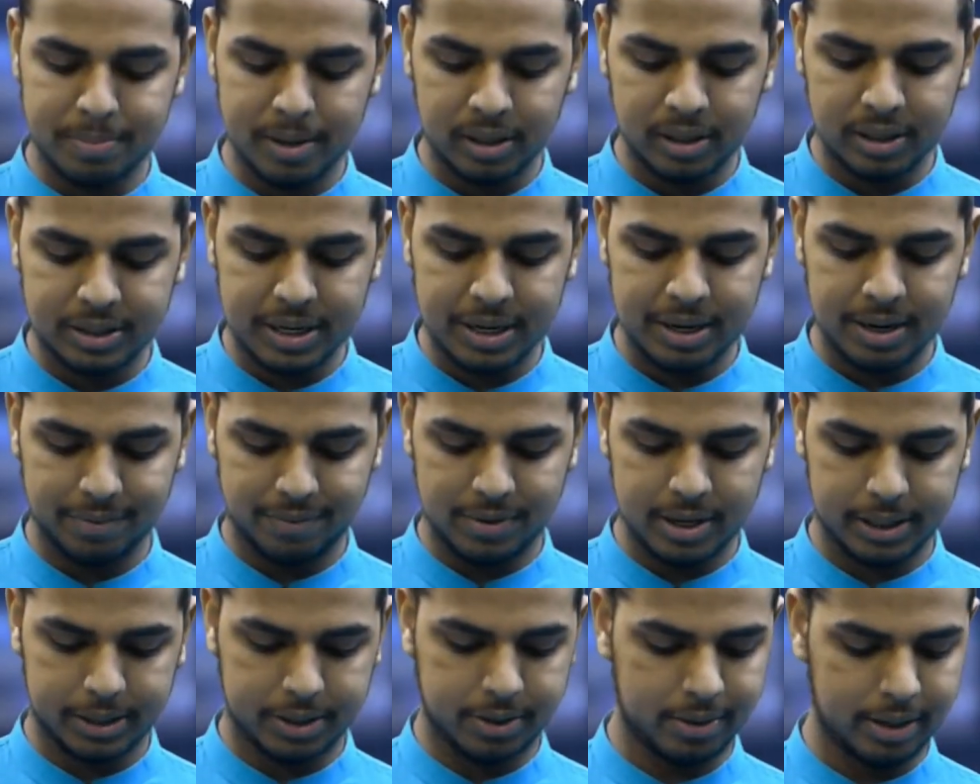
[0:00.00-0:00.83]
military
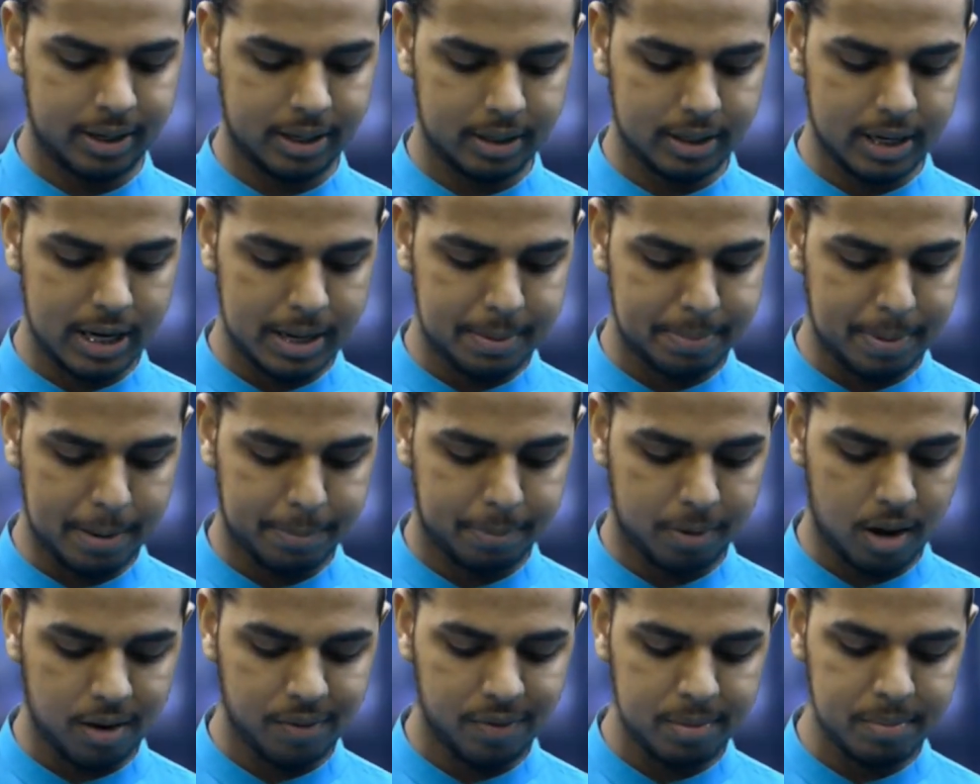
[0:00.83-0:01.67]
victory led by
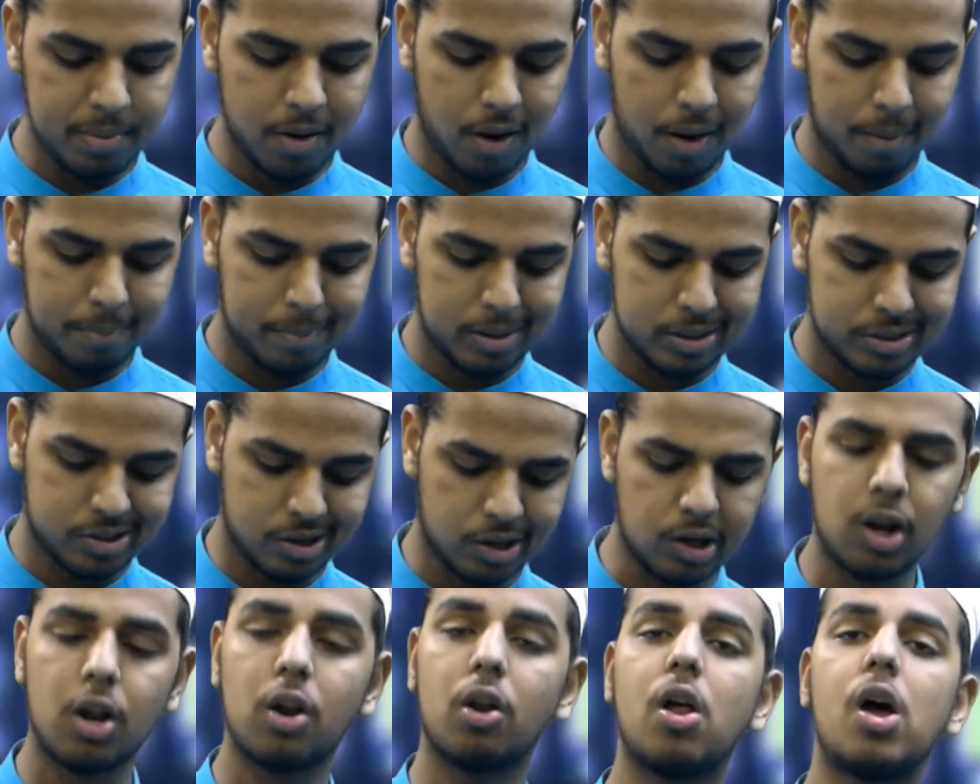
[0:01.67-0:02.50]
Prophet Muhammad
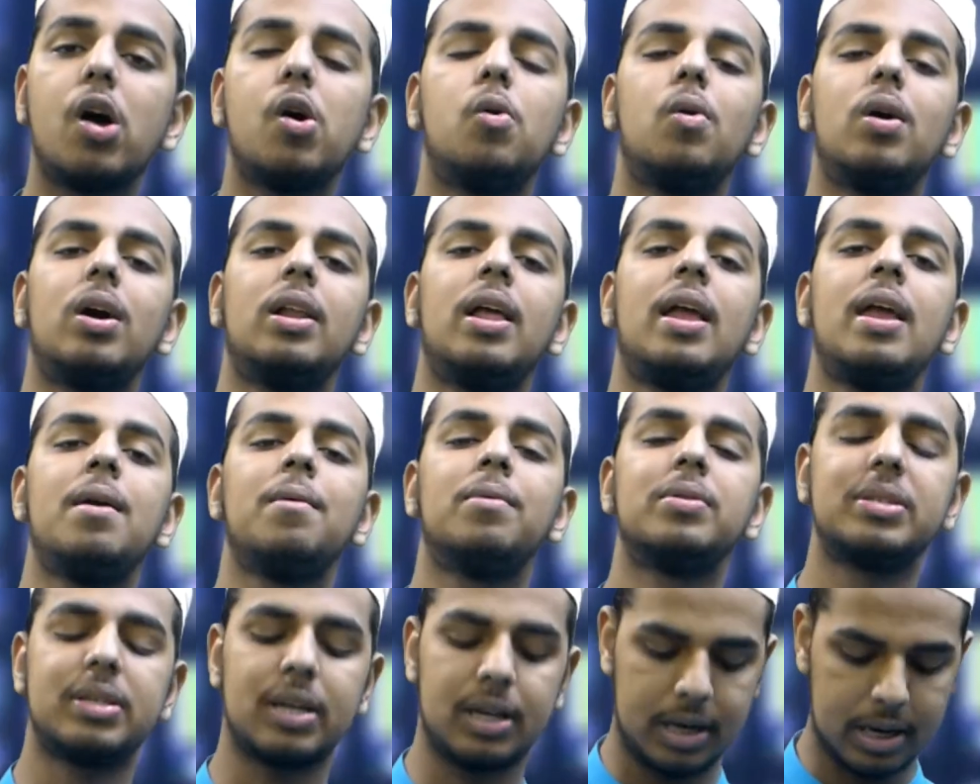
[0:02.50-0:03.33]
sallallahu alaihi
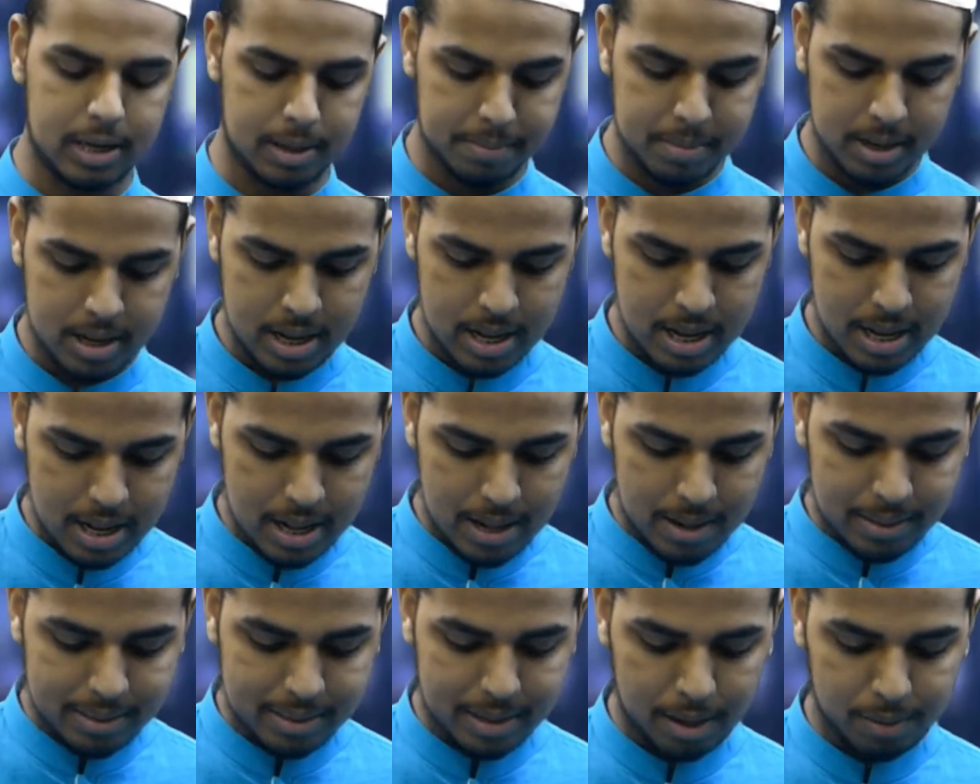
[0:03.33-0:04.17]
wasallam
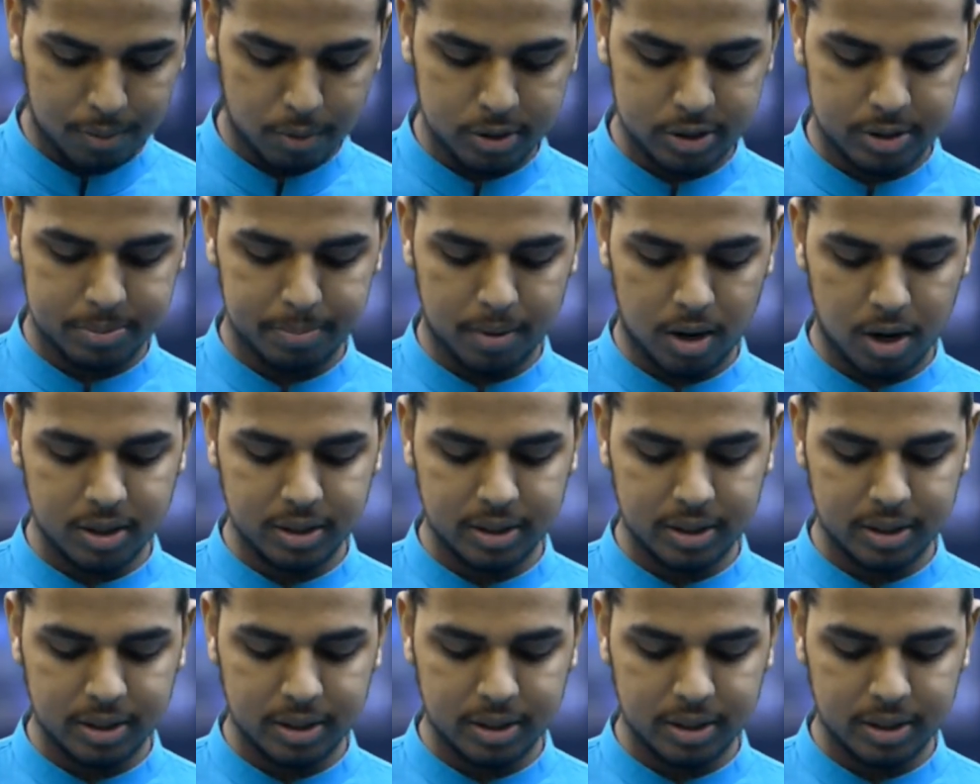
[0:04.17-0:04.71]
that was